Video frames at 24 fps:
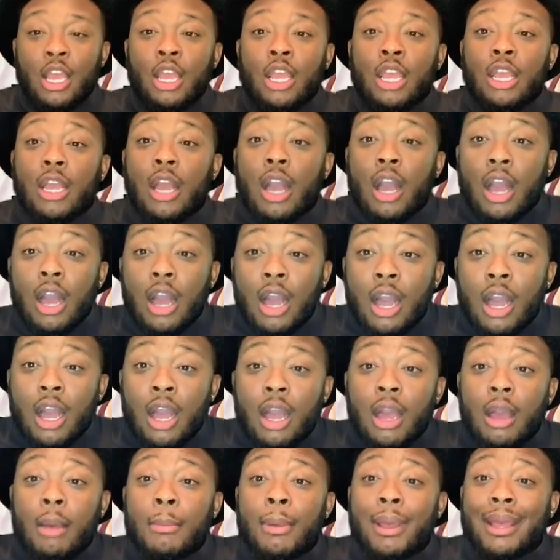
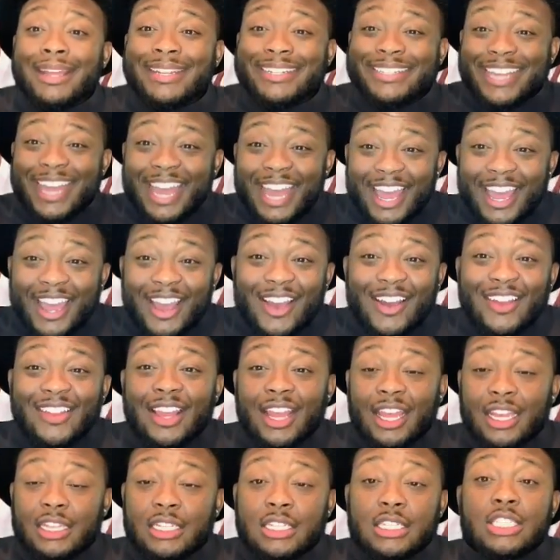calm
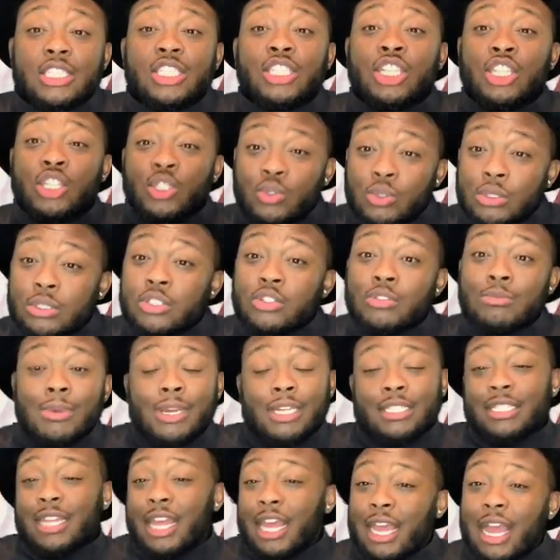down. She doing too
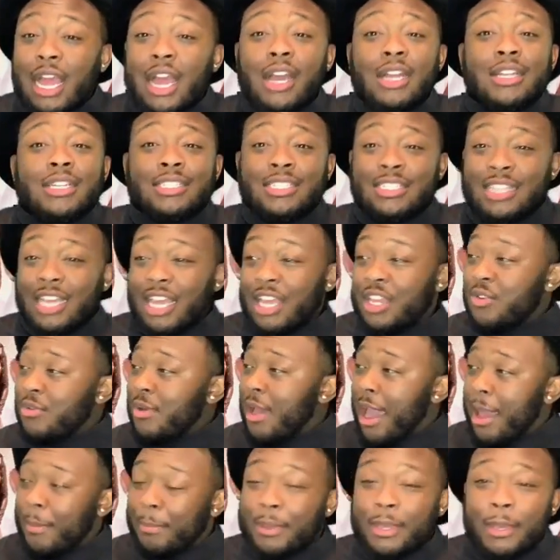much. I understand you
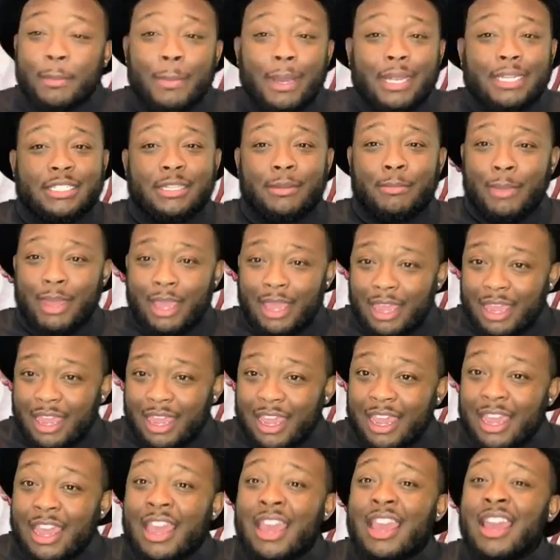happy about your
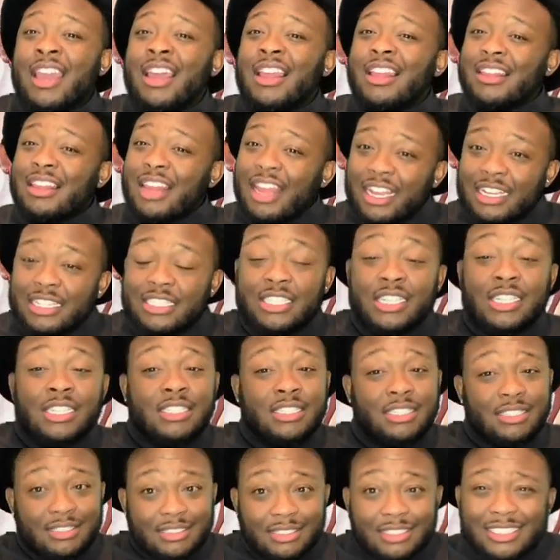man.
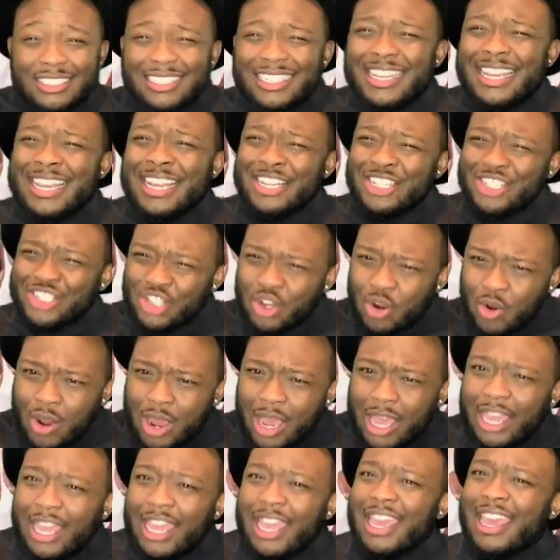Just enjoy
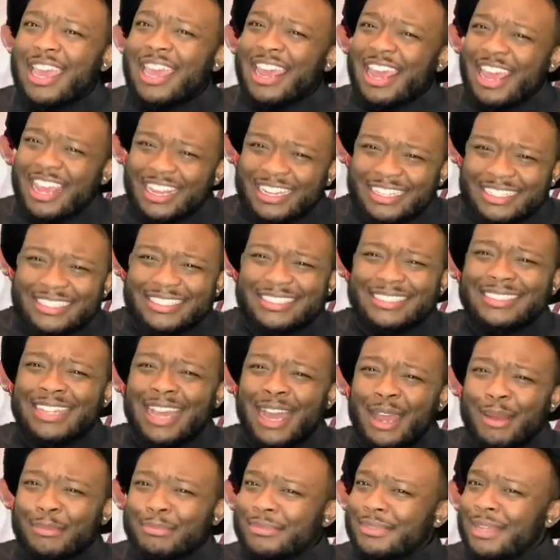it and
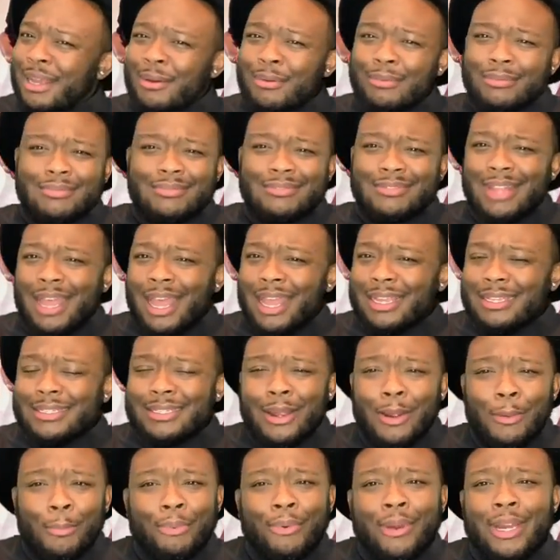stop.
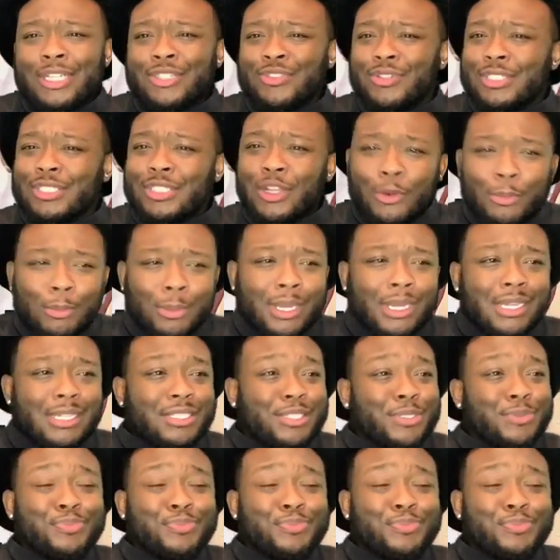Don't pressure so much.